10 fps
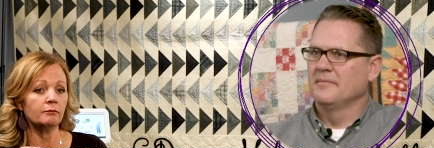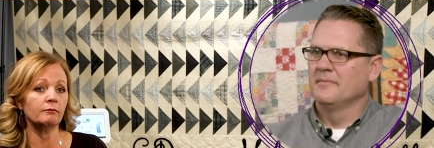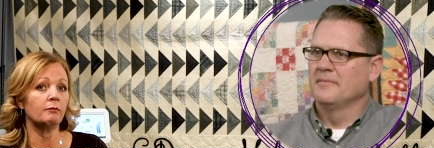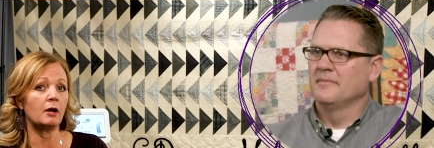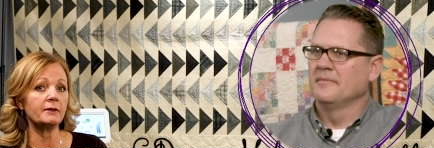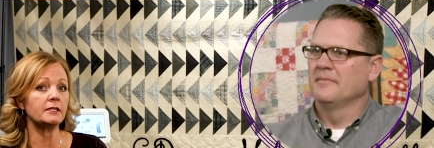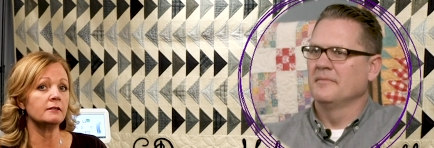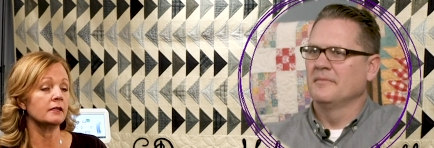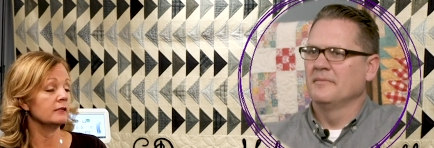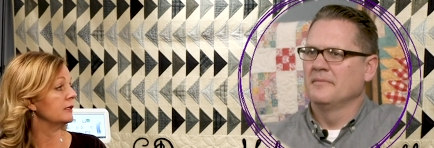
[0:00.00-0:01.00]
Speaker 1: bobbin
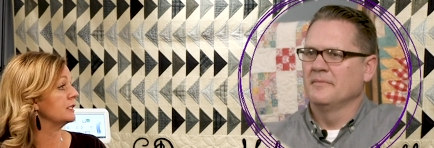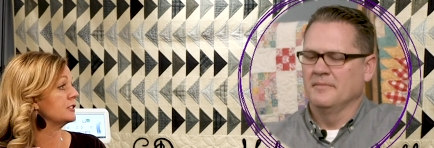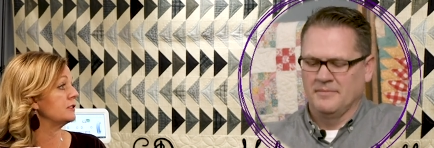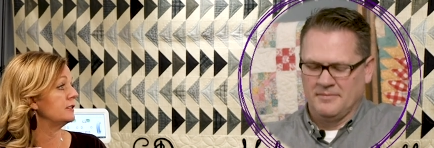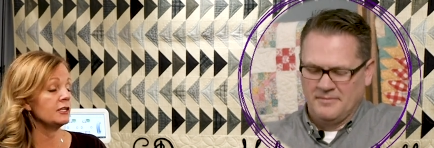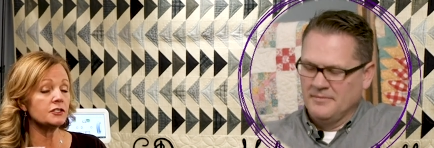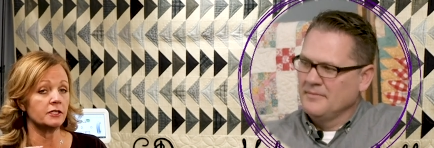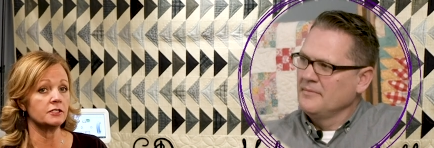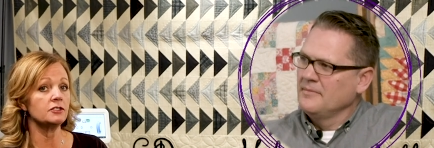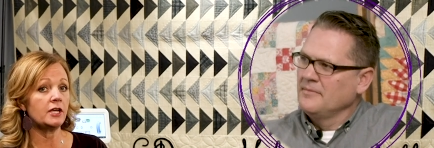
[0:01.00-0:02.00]
tension
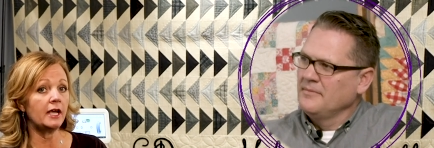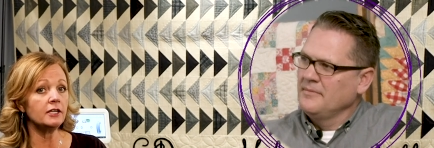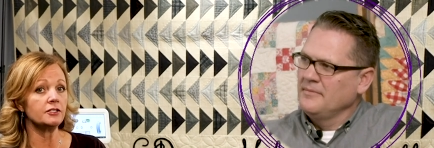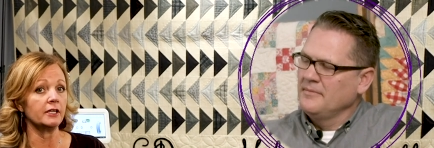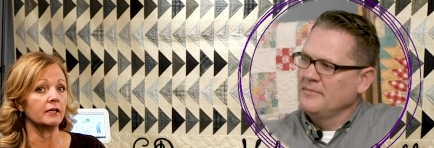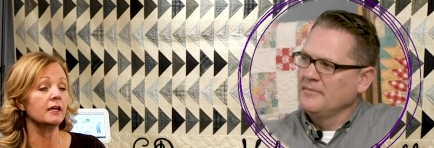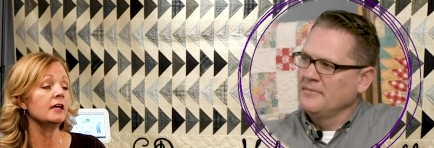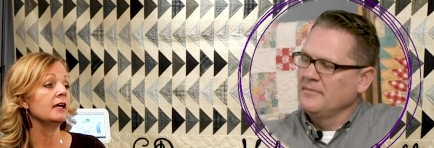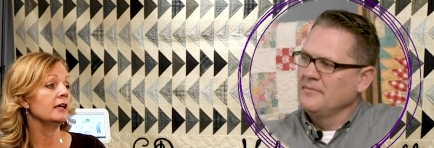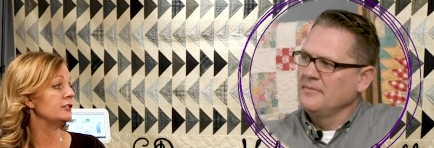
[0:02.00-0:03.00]
is changing.
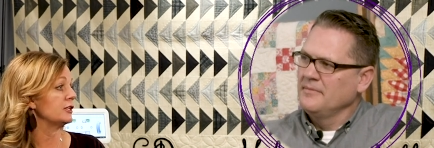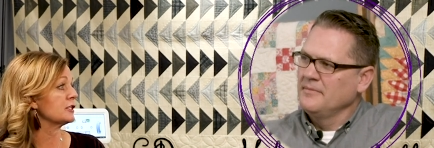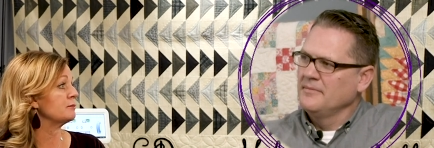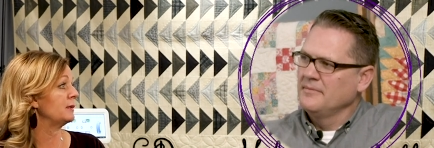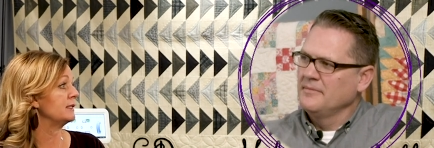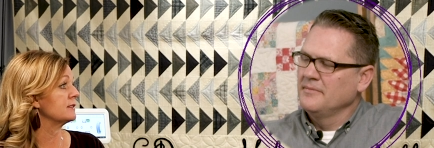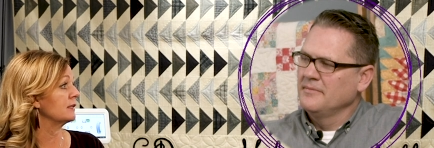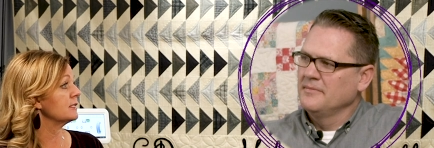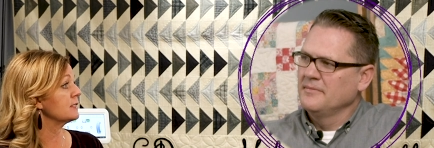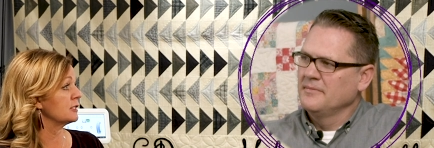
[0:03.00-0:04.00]
It just means that
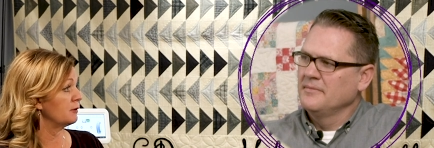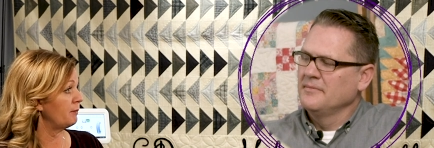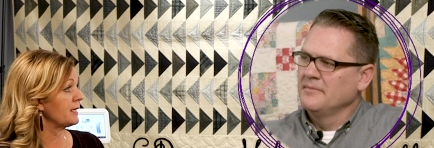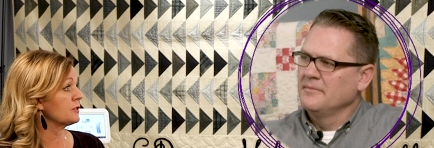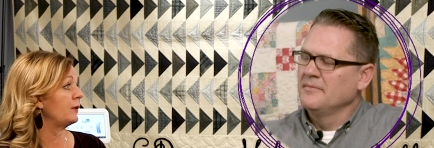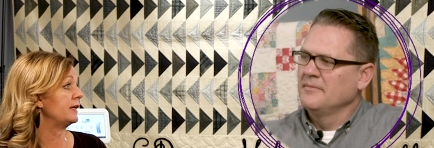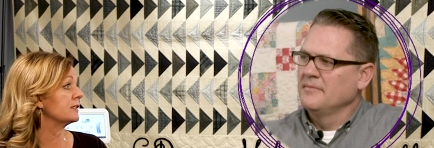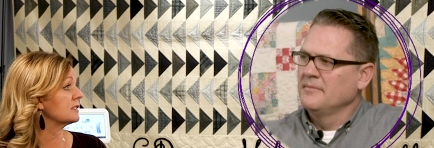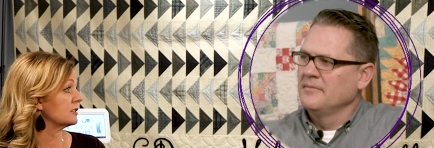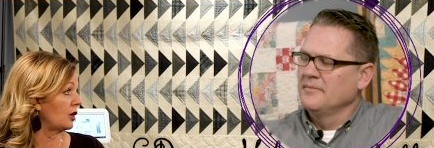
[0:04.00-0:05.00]
this is the best way to
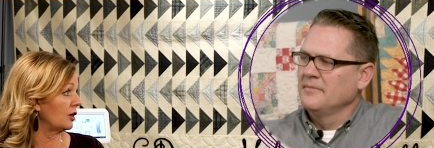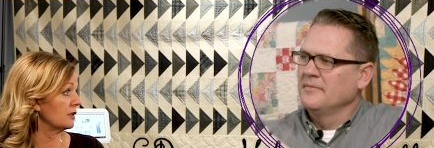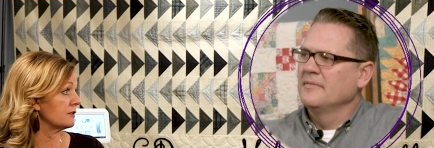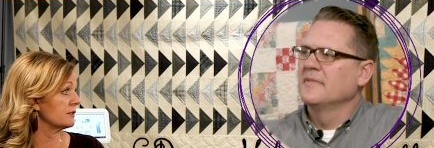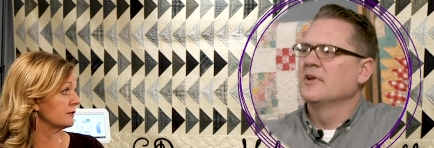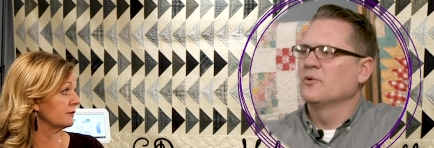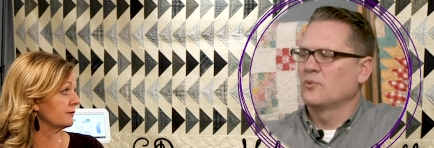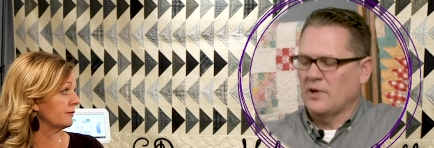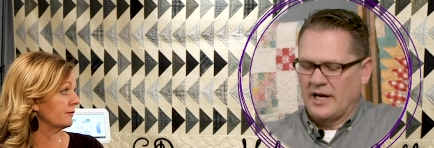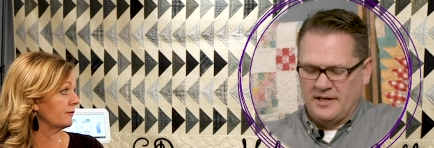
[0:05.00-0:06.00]
start.
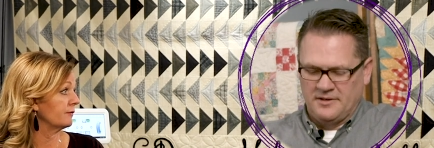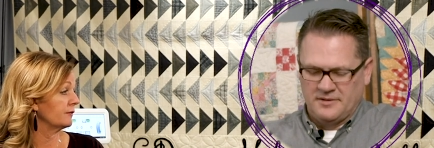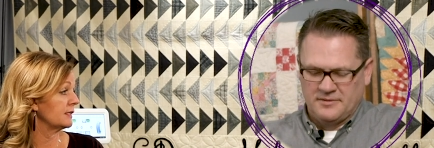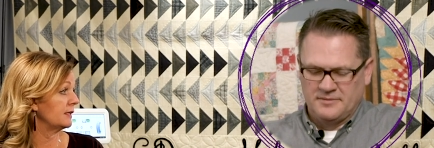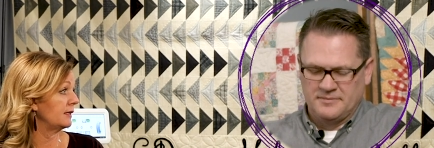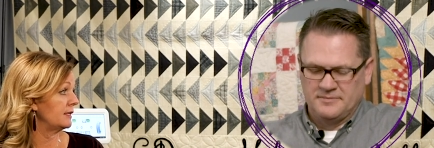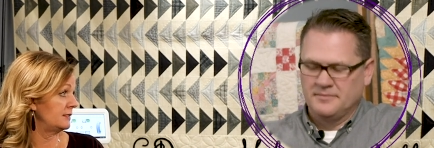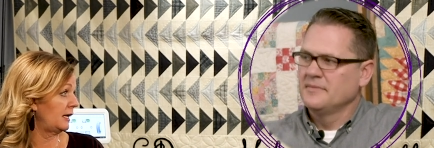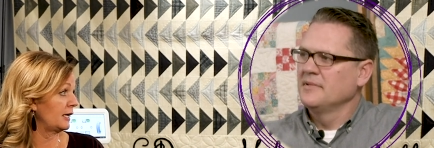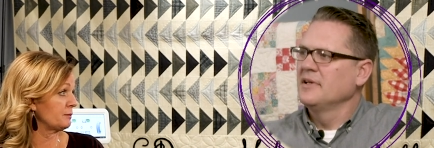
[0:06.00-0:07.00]
Speaker 2: Right.
Speaker 1: Is that
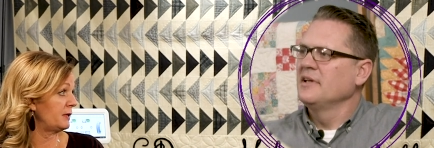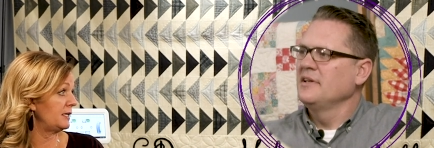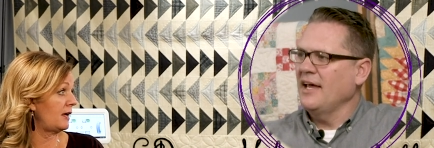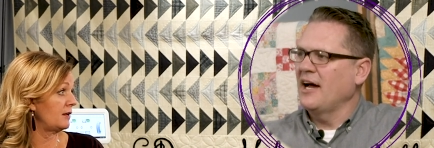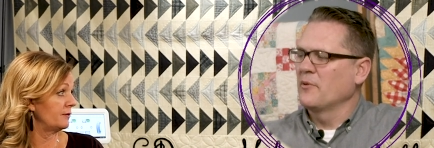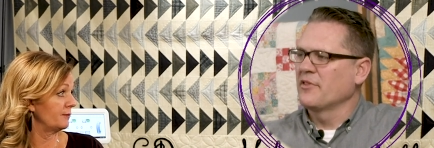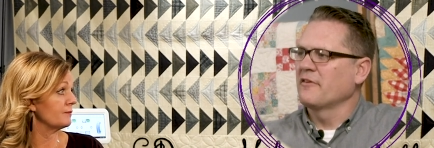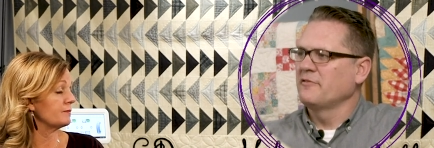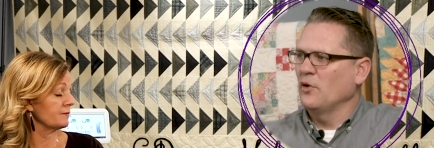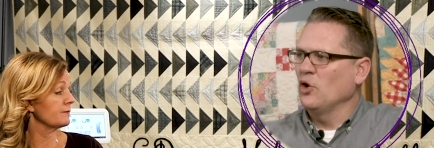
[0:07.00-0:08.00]
explain
Speaker 2: that? Yeah, with a
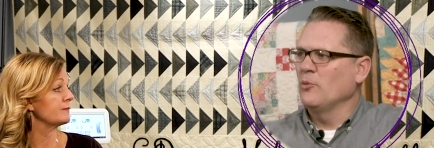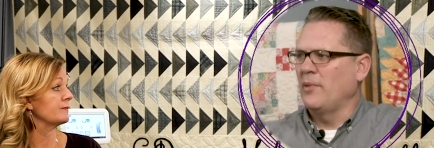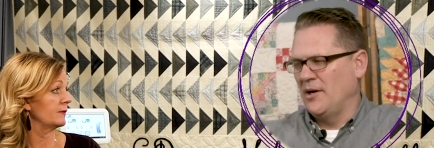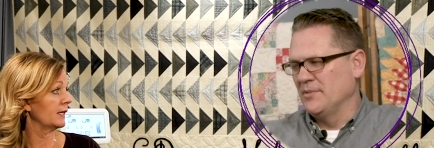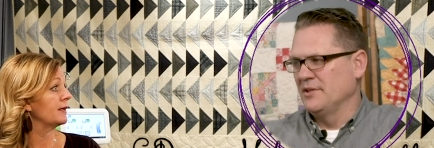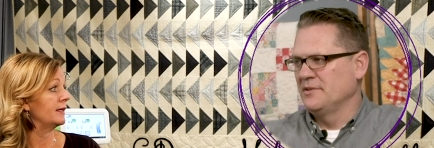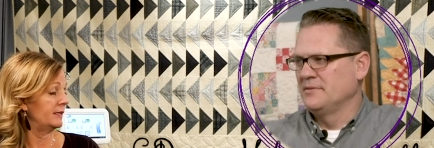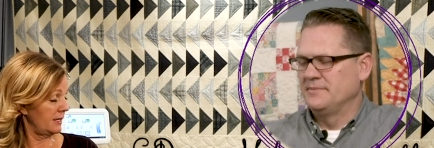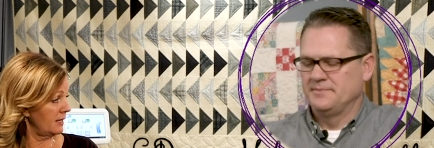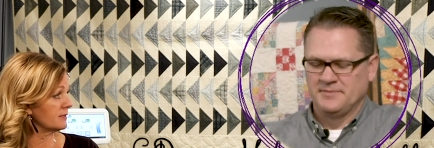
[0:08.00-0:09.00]
full bobbin.
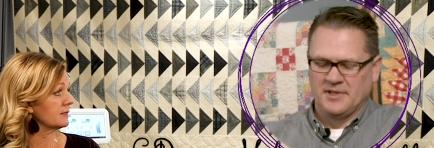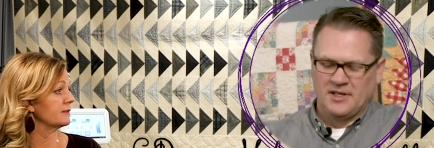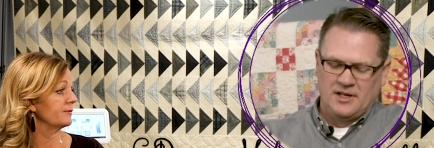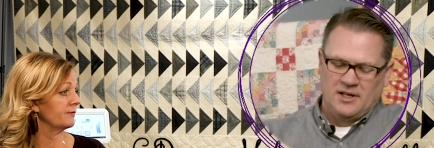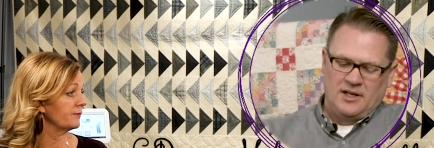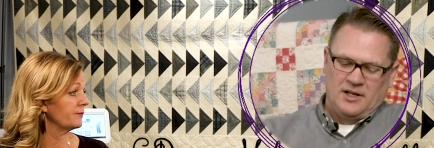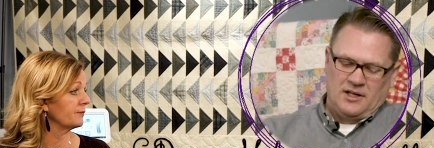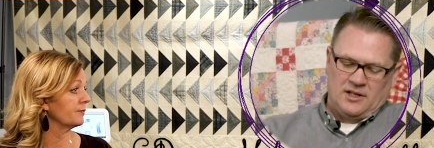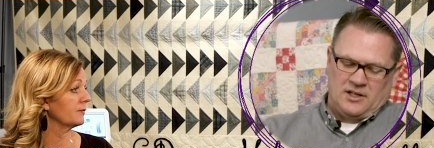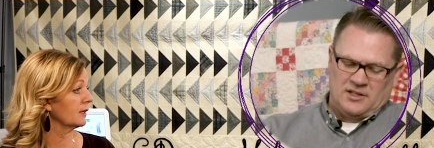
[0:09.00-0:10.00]
Speaker 1: Yes.
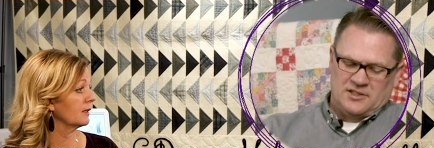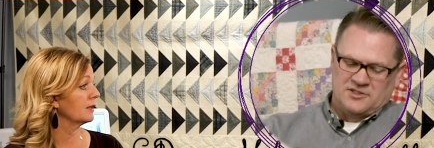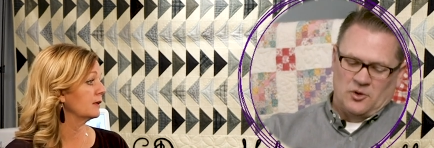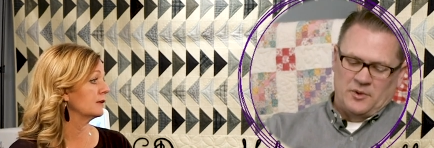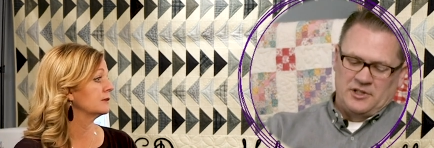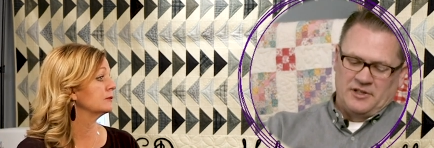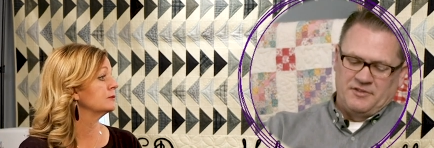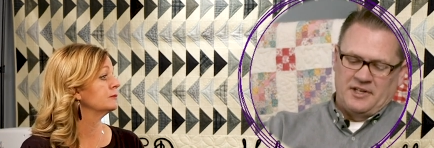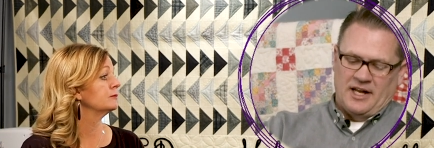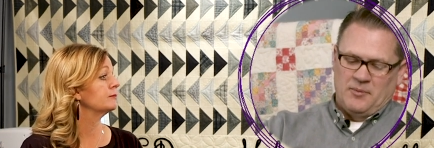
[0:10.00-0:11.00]
Speaker 2: So when you lift
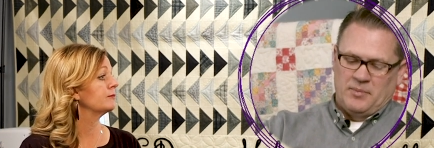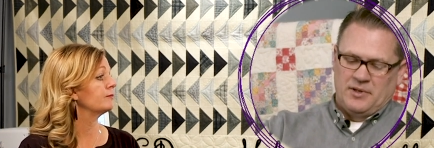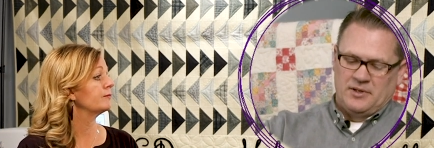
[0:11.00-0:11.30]
it up,